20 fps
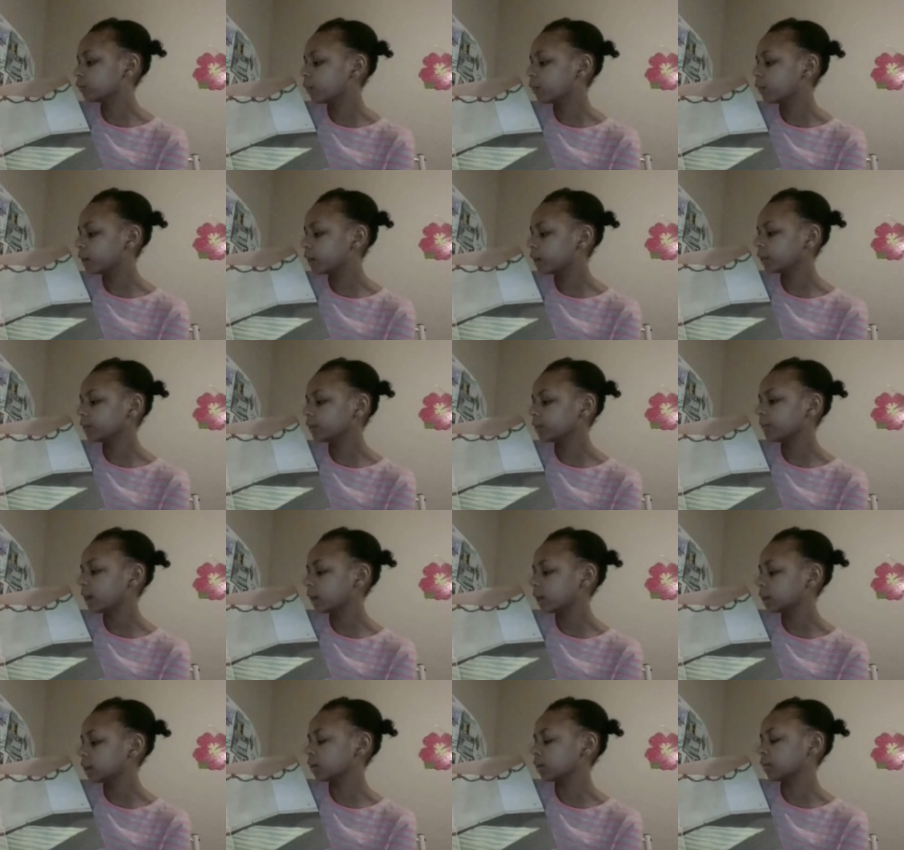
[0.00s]
one
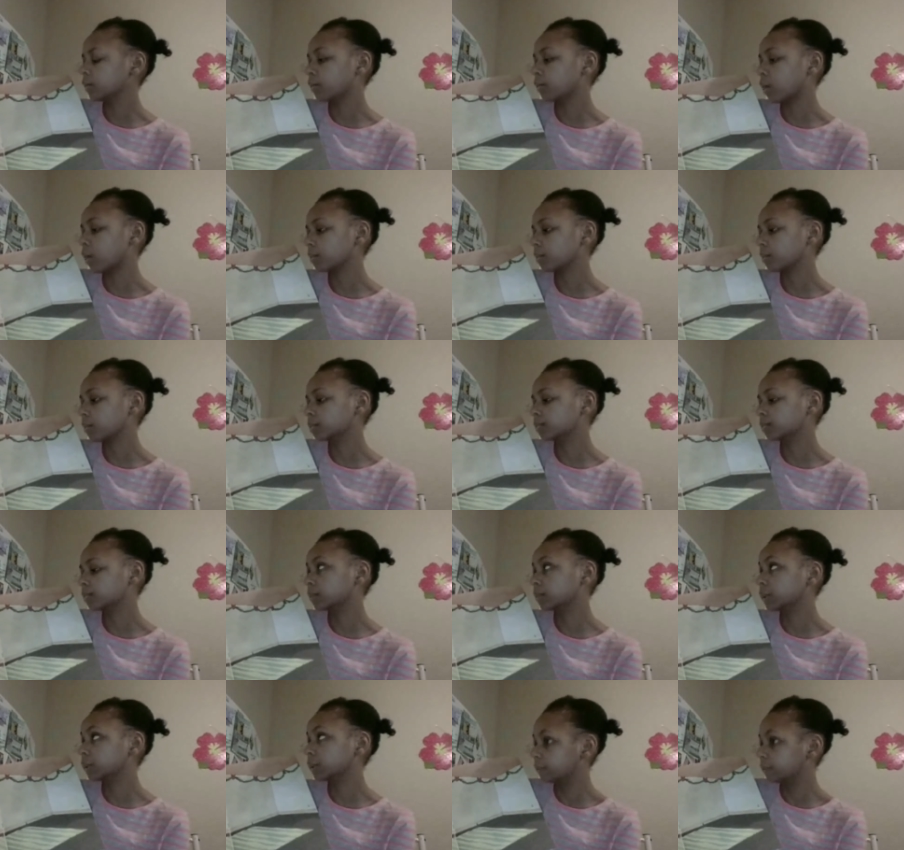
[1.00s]
minor
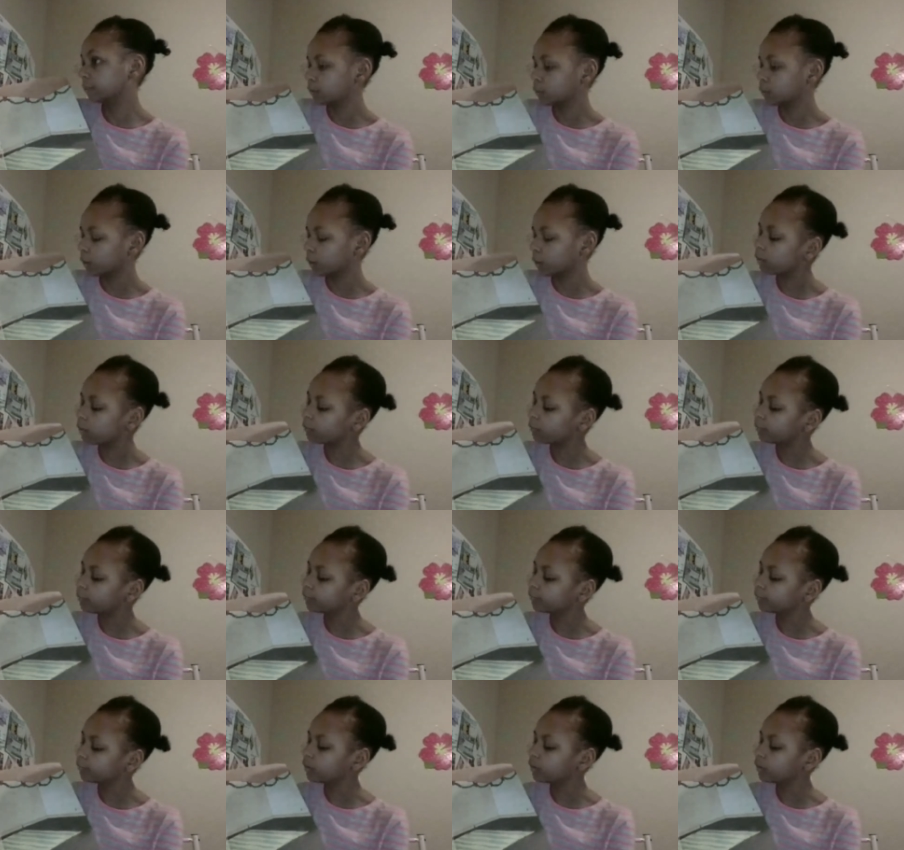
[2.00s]
problem, if you will.